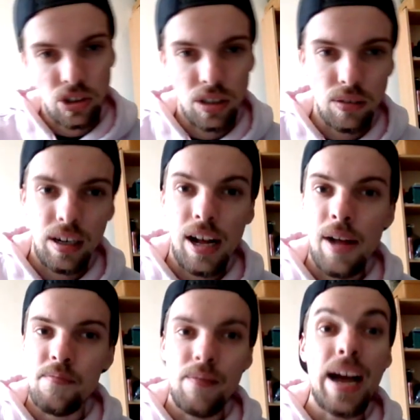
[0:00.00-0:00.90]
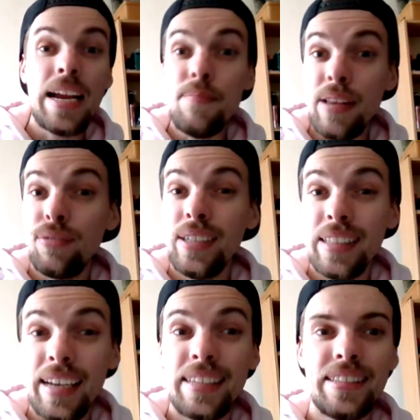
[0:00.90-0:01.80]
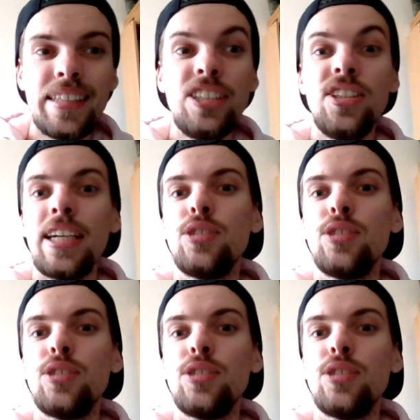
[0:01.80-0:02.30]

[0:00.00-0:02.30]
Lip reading: So I am definitely liking this engine,